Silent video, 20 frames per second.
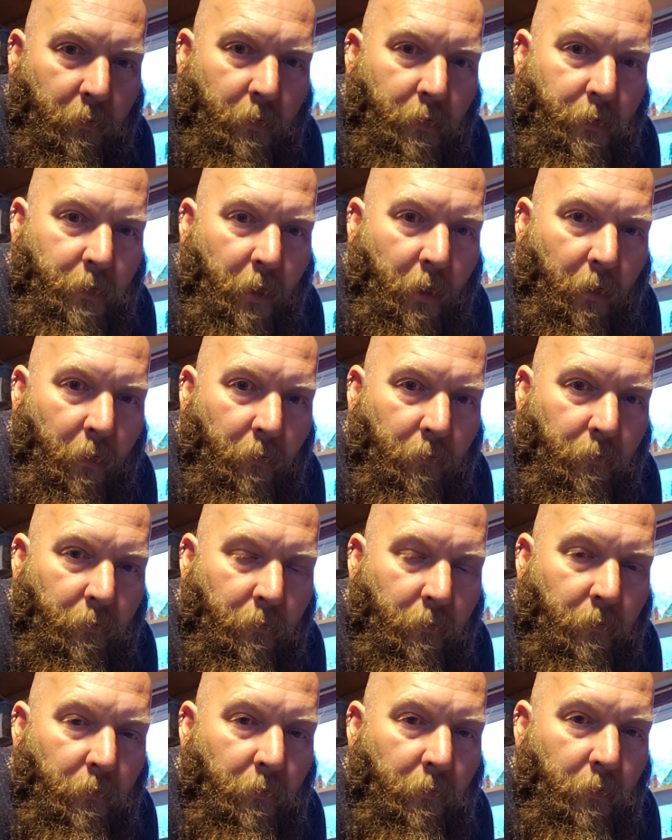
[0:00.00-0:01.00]
So,
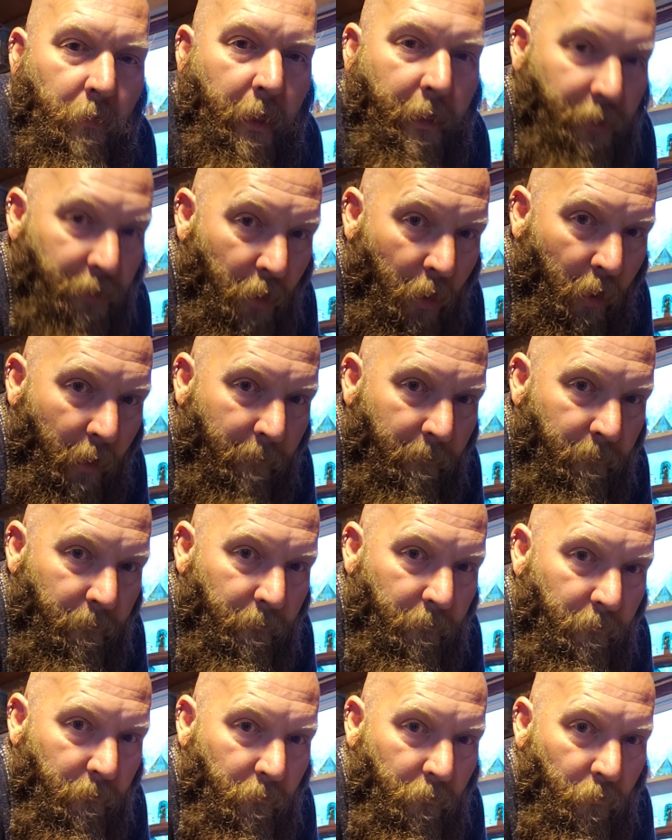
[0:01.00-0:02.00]
next time,
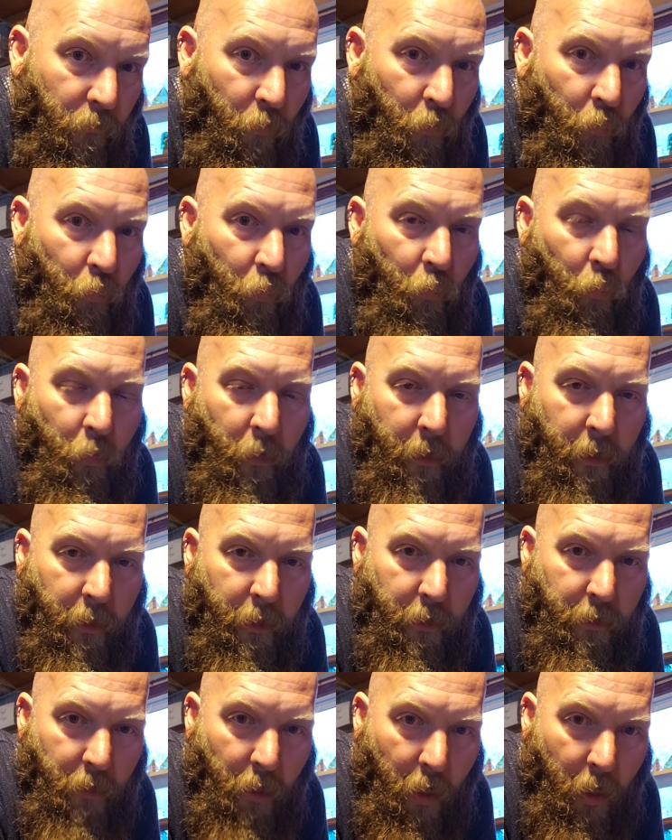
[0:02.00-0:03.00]
we're going to
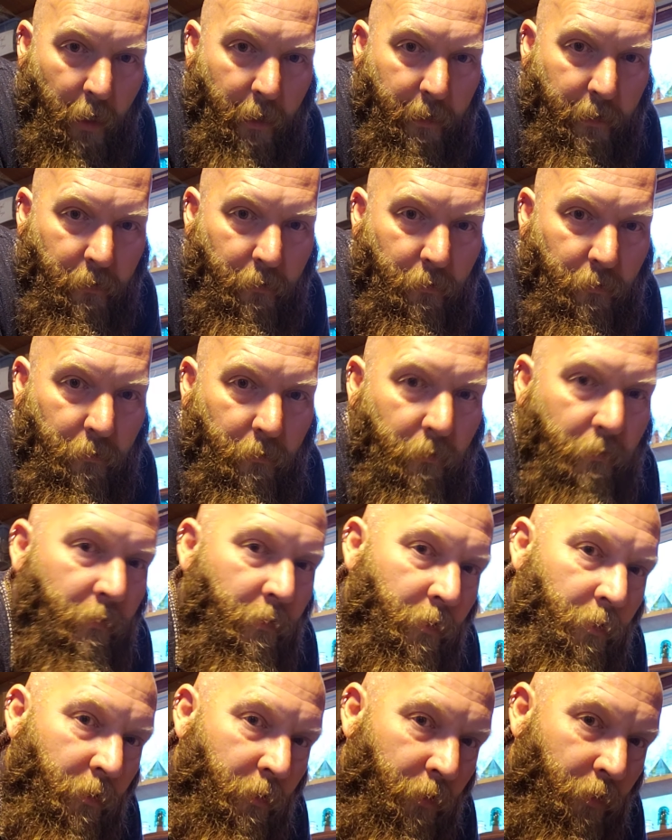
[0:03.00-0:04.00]
dye,
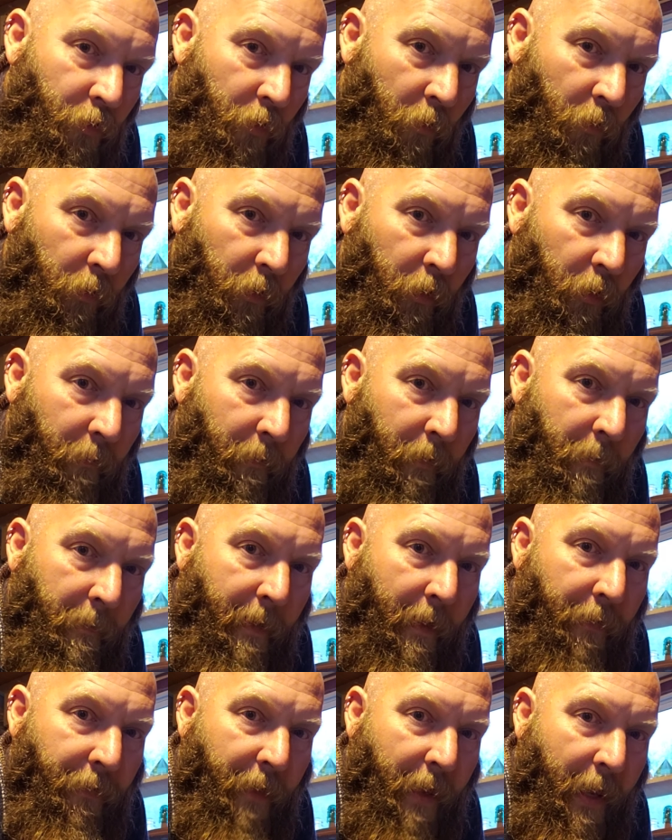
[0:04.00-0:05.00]
show a little bit
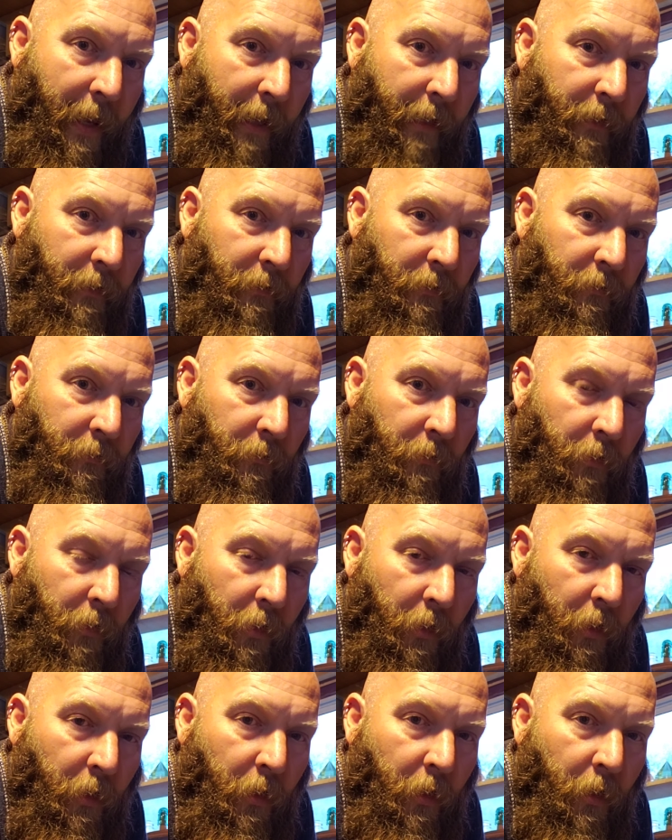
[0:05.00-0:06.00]
about that, and
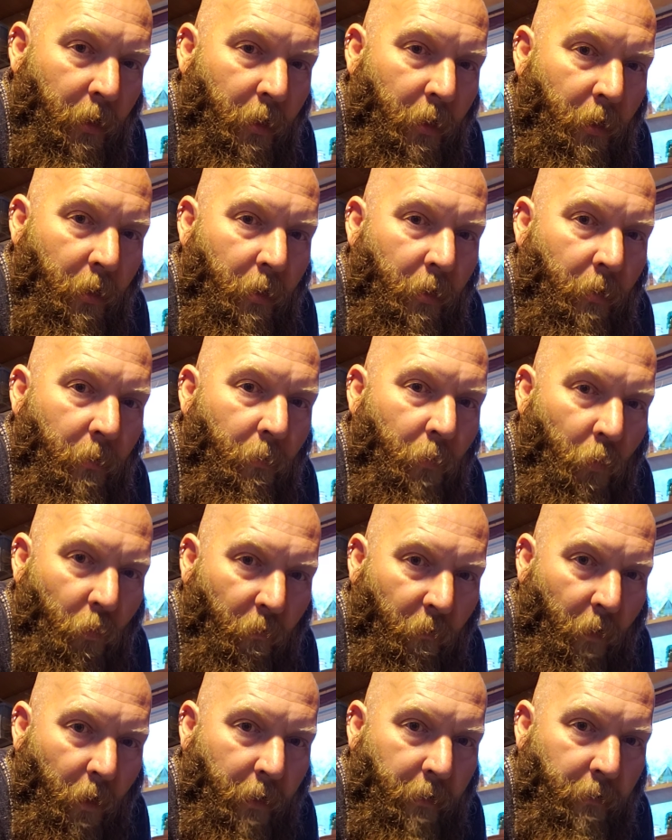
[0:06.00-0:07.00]
move
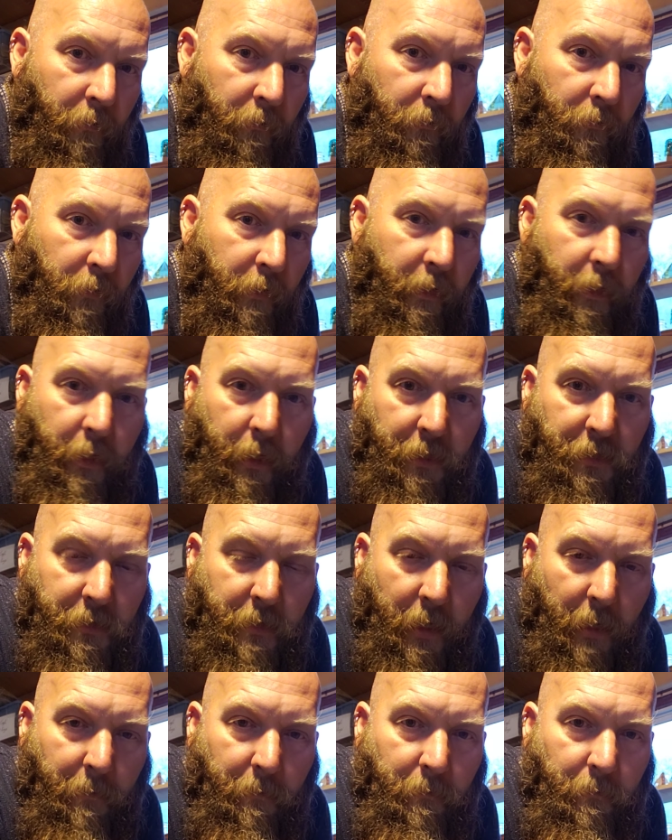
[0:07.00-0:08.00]
on to the next
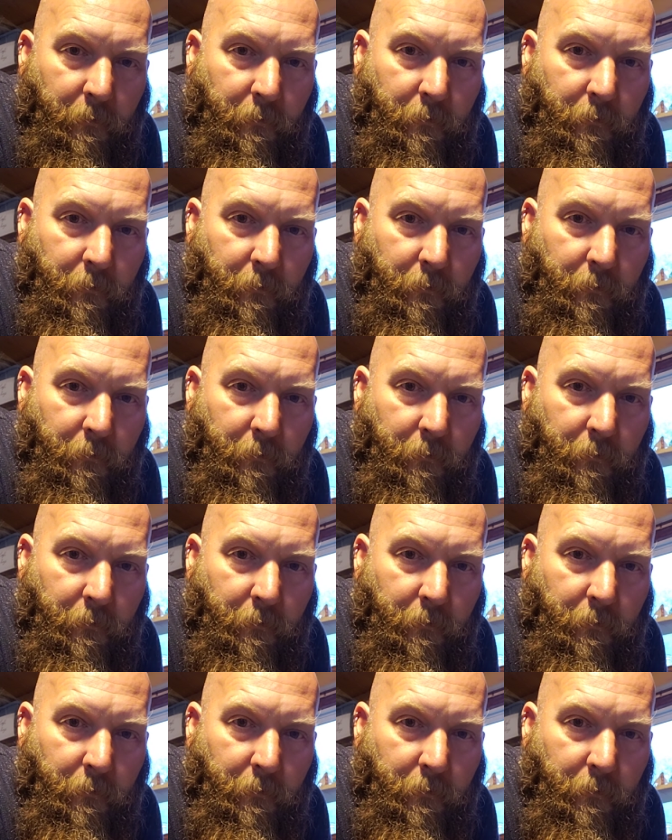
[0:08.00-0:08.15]
step.